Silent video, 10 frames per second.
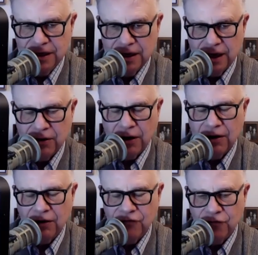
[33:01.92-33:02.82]

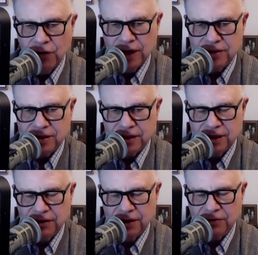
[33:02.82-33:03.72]
a voice.
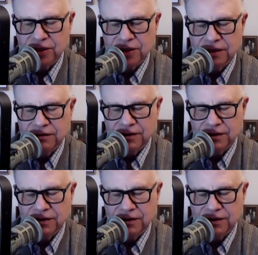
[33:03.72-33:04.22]
No, she